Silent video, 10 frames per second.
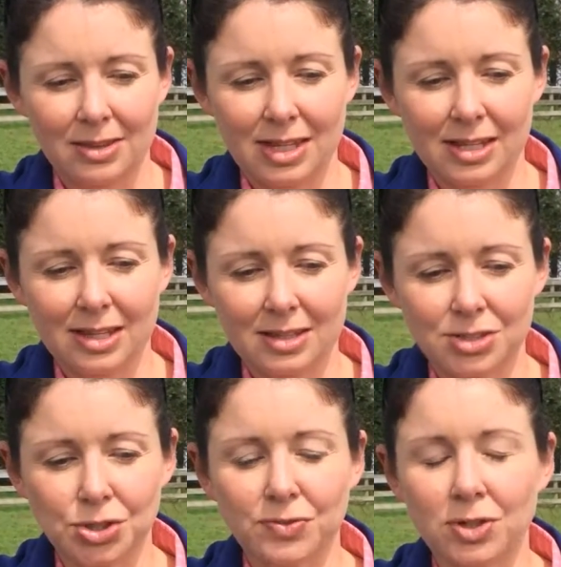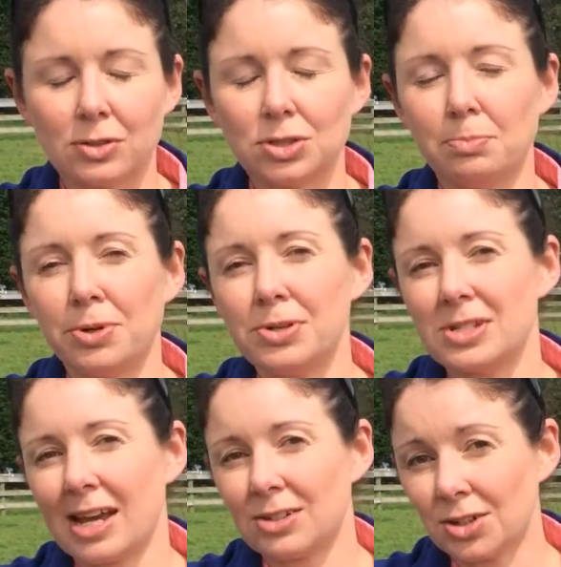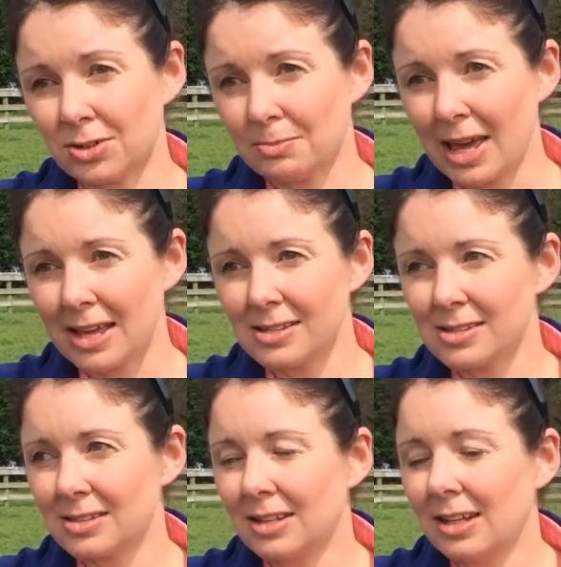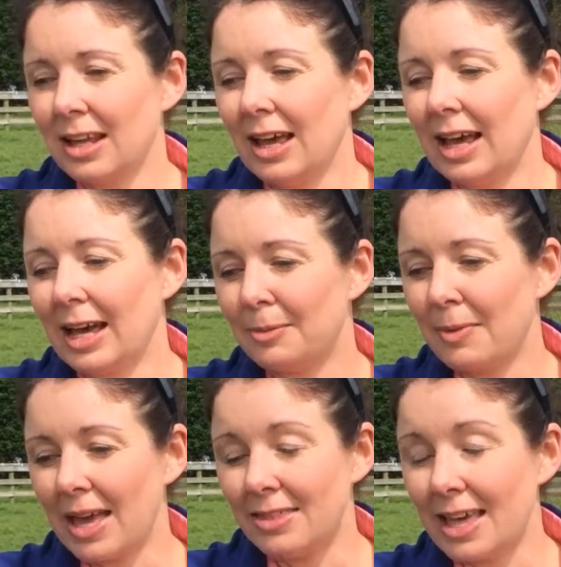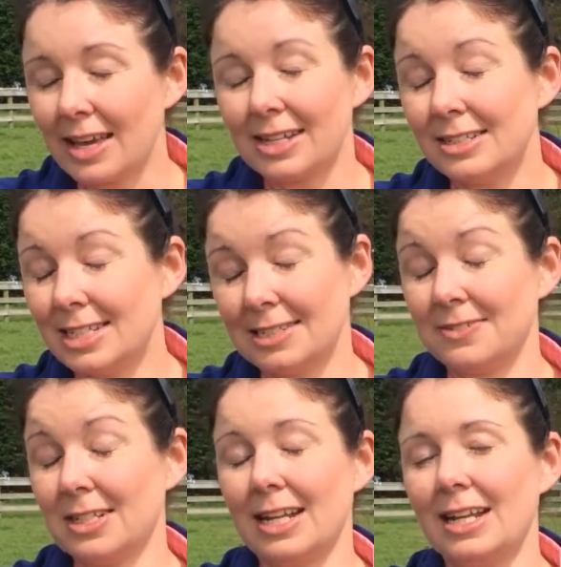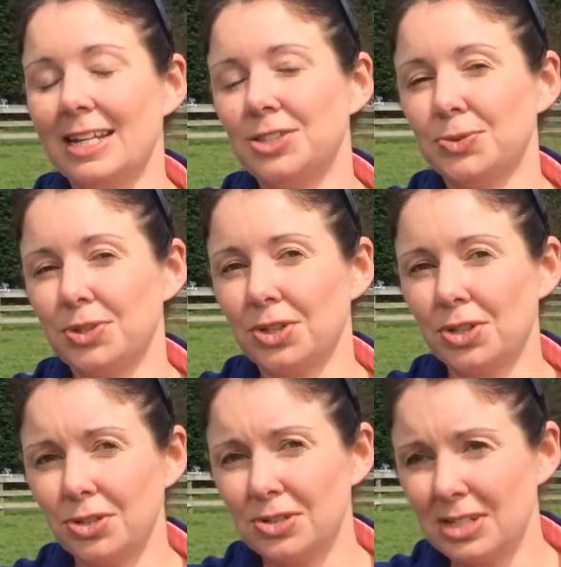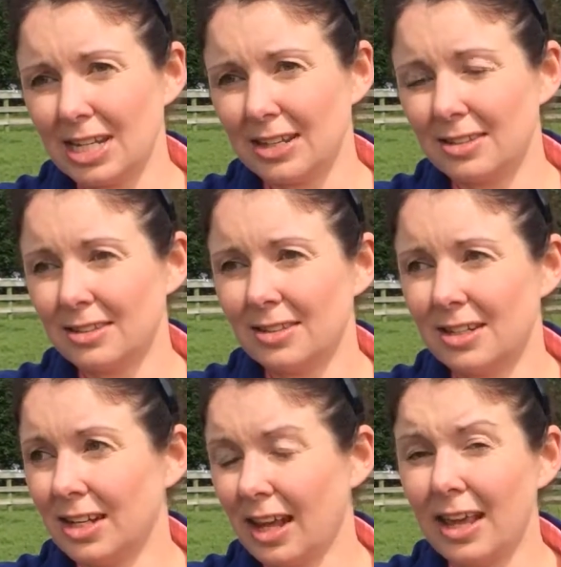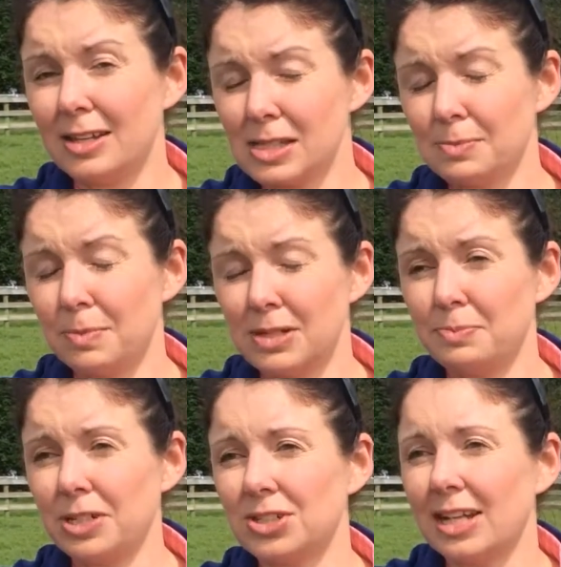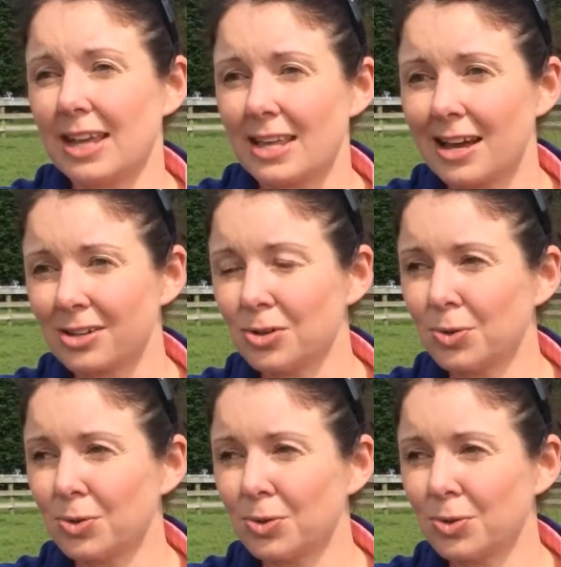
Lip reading: the juvenile to burst out en masse, and that can definitely lead to an acute death in especially a young